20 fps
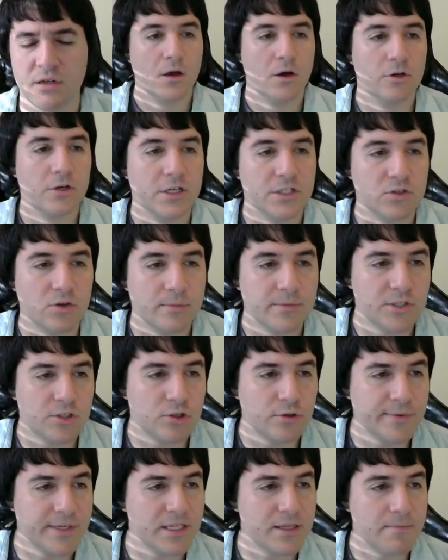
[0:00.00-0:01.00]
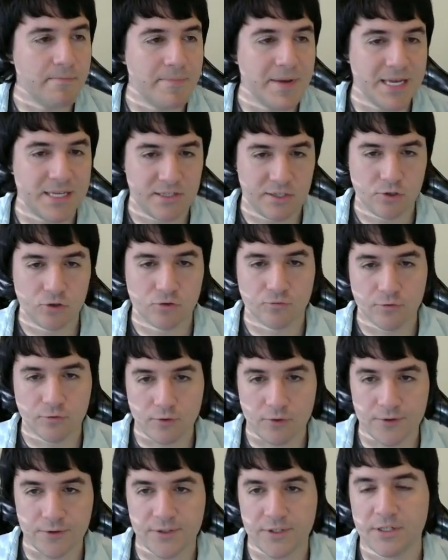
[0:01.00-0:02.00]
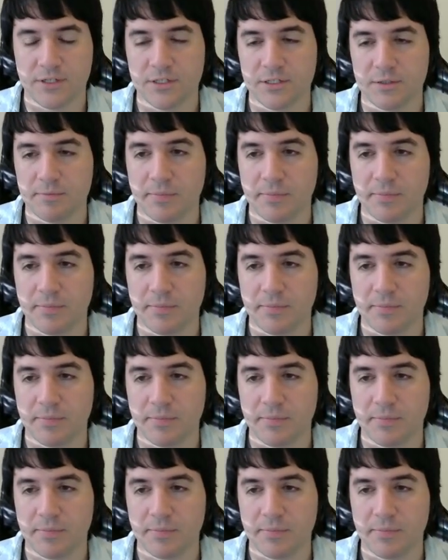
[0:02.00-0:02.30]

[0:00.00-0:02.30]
Okay, so I'm assuming the basic rules to this